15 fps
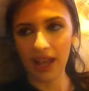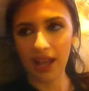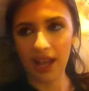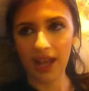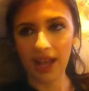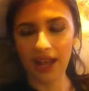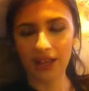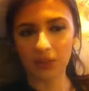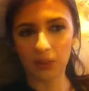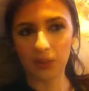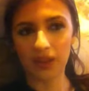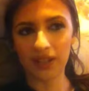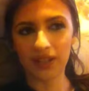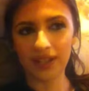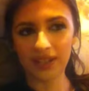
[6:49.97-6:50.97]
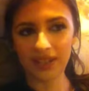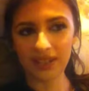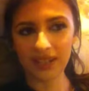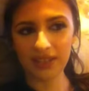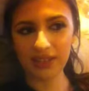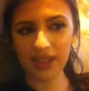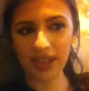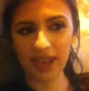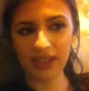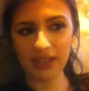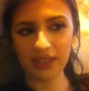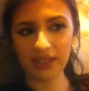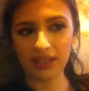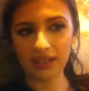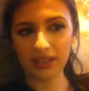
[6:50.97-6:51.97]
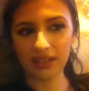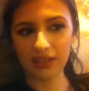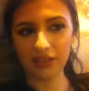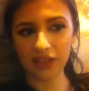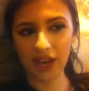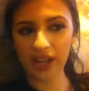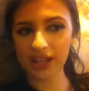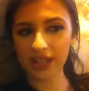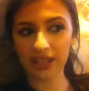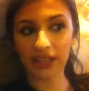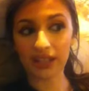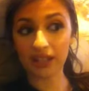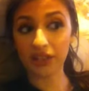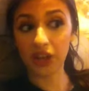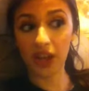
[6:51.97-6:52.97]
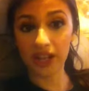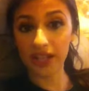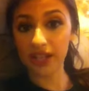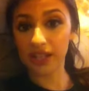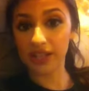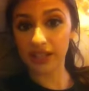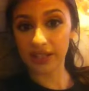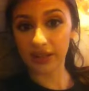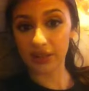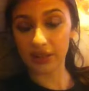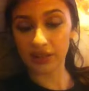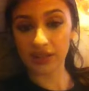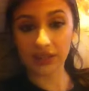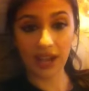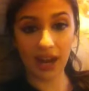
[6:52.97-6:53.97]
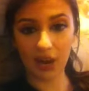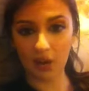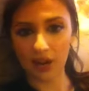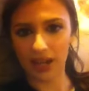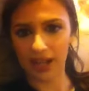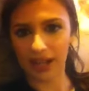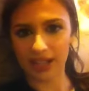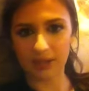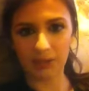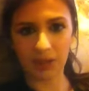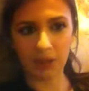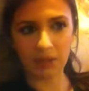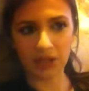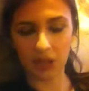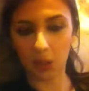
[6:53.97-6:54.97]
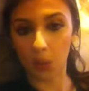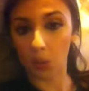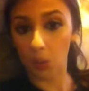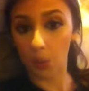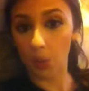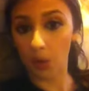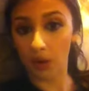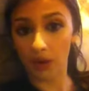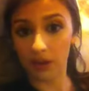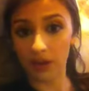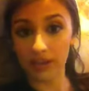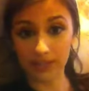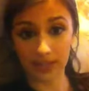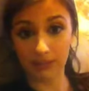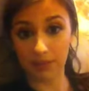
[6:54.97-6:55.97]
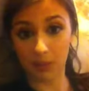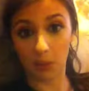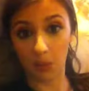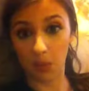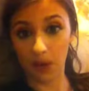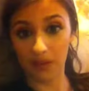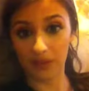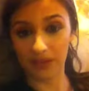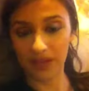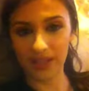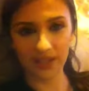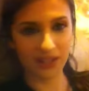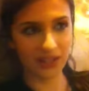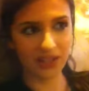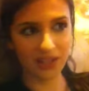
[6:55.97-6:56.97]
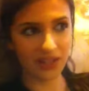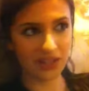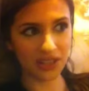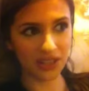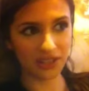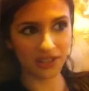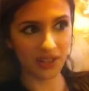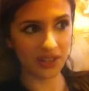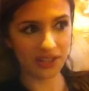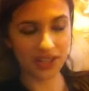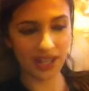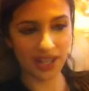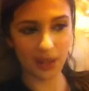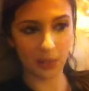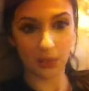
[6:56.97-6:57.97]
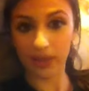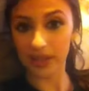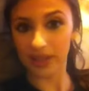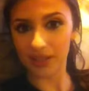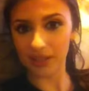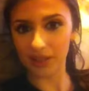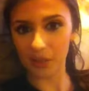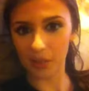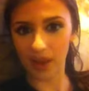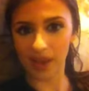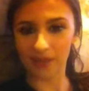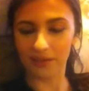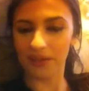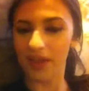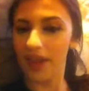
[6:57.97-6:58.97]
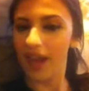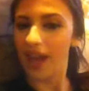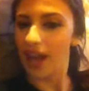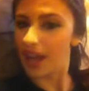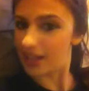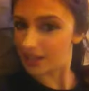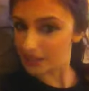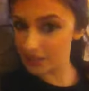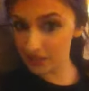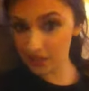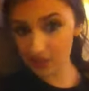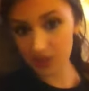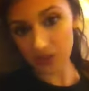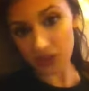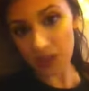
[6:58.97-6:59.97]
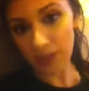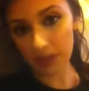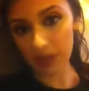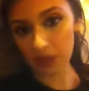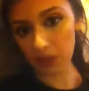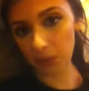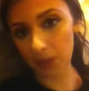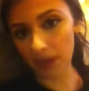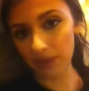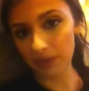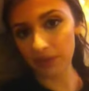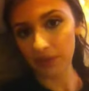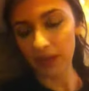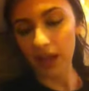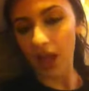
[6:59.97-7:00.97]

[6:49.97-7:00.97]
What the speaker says: And when he said that, Jax, like, the Chinese killed Tara, and I guess it becomes like a war. It's going to be a war after this, because they just, like, they're saying, we didn't kill your wife, and Gemma killed the wife.